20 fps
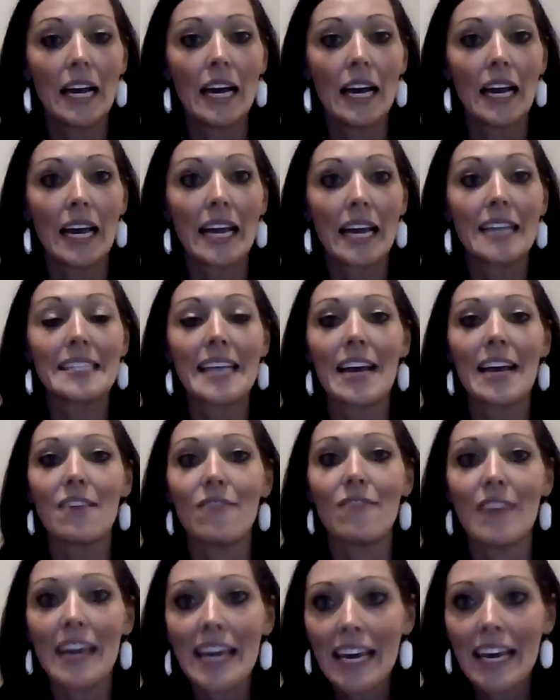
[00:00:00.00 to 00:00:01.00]
It's a
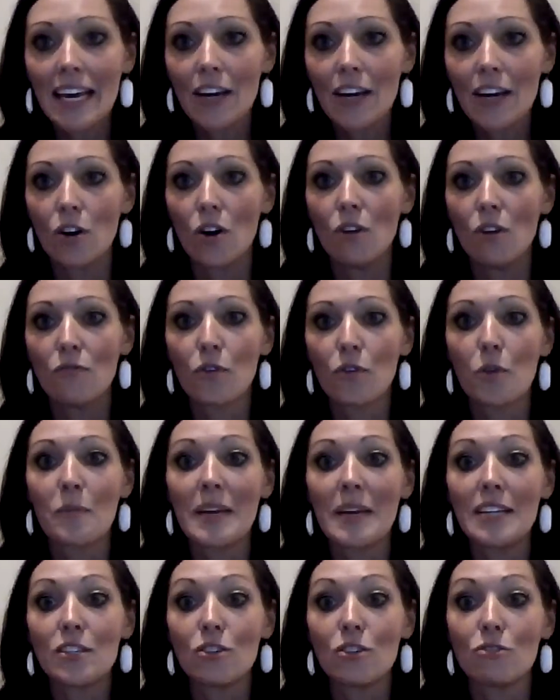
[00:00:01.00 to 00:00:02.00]
vehicle for
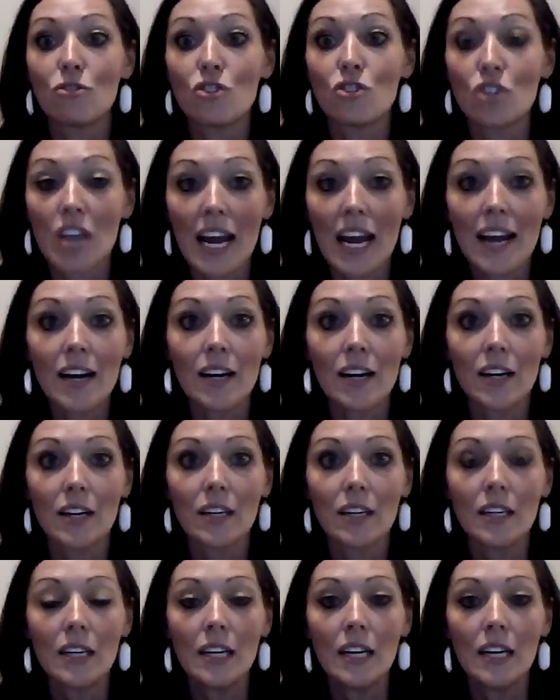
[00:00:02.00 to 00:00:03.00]
me to
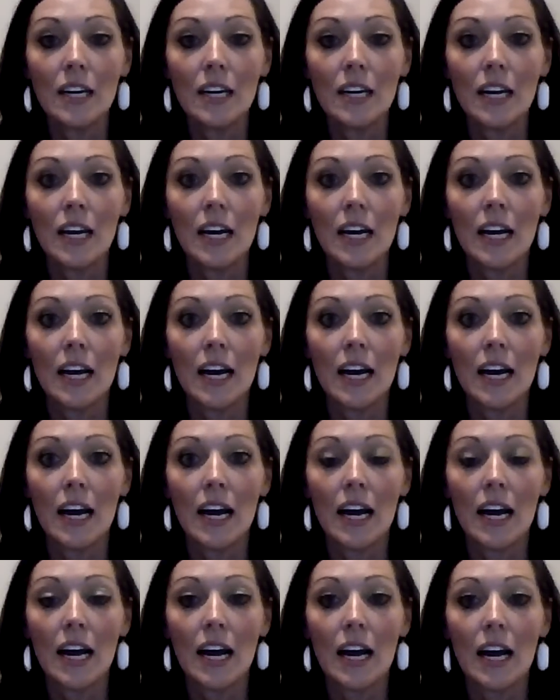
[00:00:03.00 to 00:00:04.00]
share
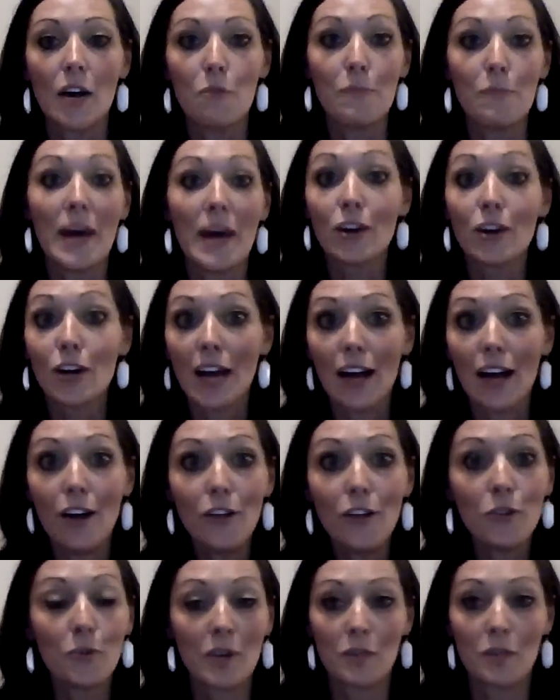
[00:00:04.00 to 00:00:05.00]
better
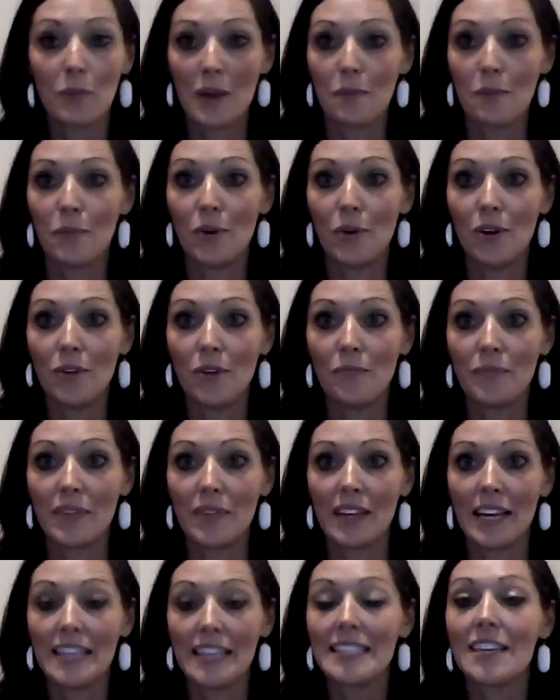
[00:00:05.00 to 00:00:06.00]
health with
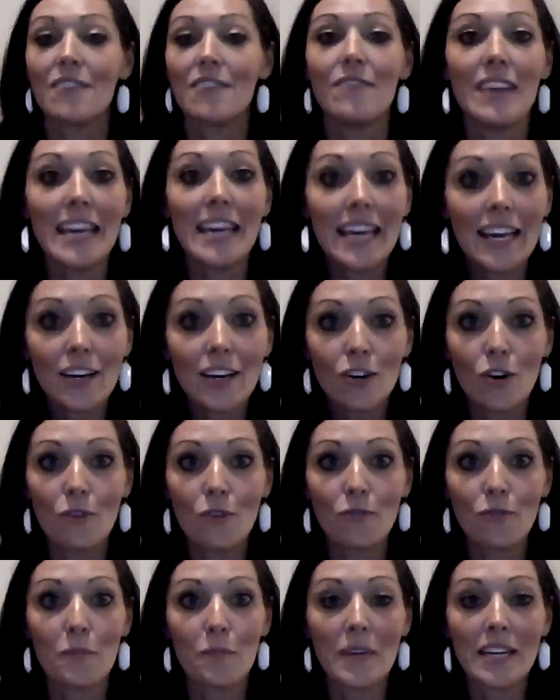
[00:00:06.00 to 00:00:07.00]
people. It's a vehicle
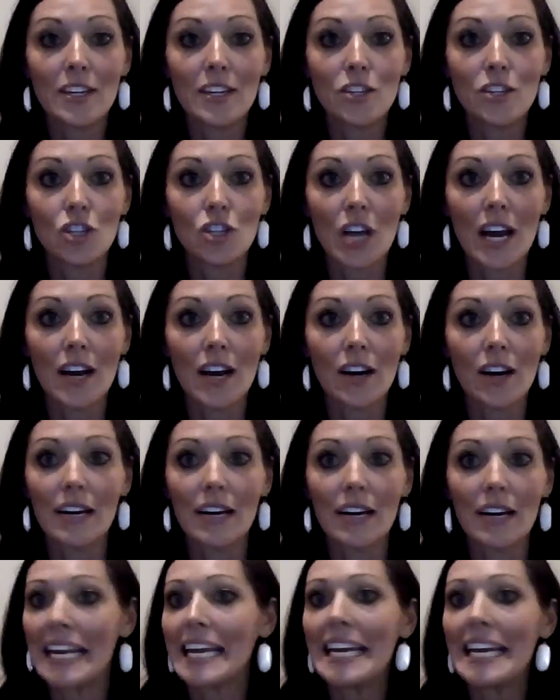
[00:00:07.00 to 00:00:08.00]
for me to
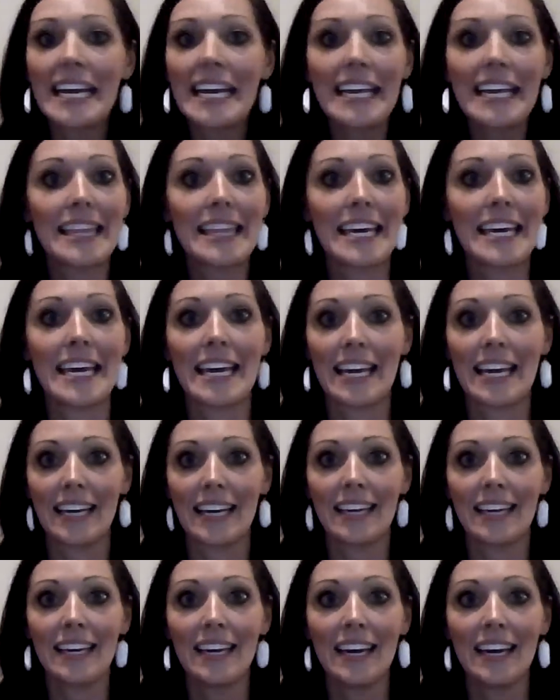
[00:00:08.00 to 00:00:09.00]
share
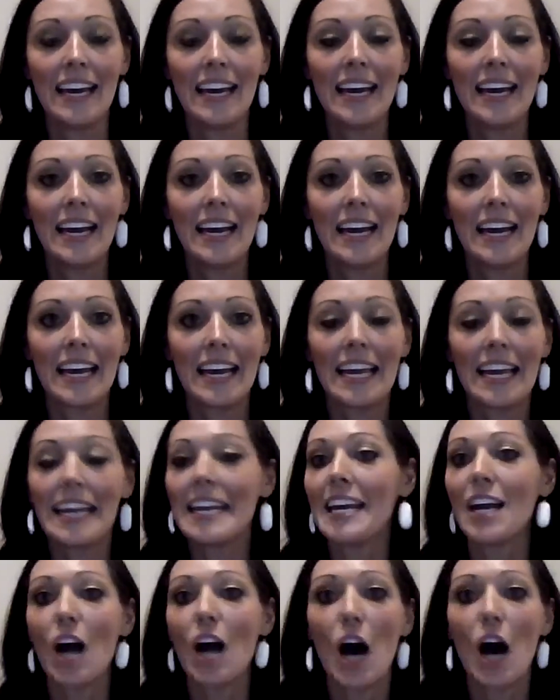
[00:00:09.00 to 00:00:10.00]
anything,
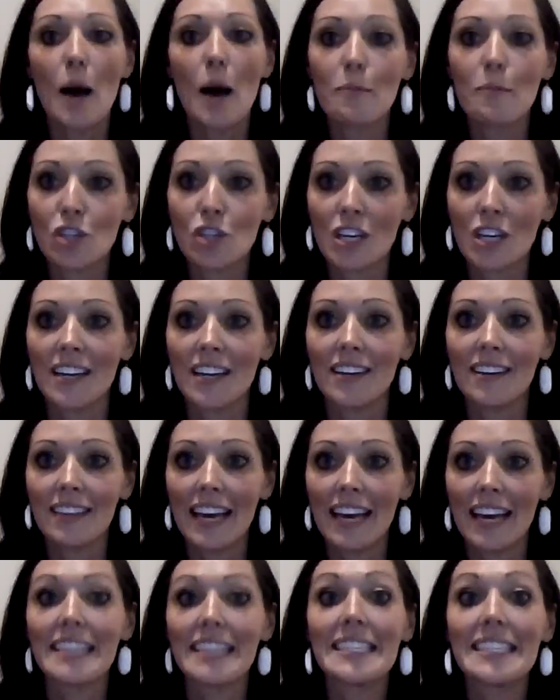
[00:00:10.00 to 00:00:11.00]
any option
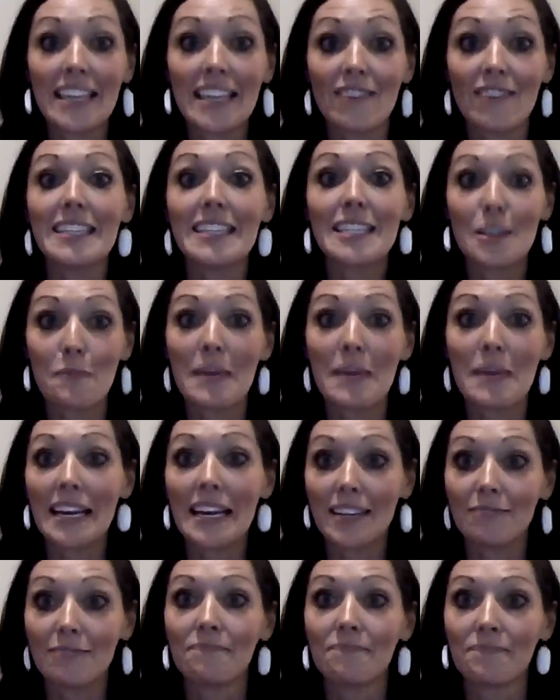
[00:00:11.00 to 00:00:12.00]
that it's given to
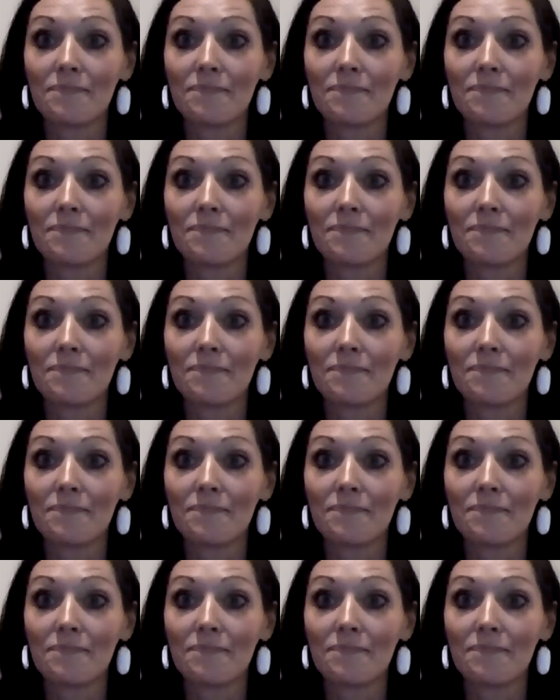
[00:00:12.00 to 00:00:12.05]
me.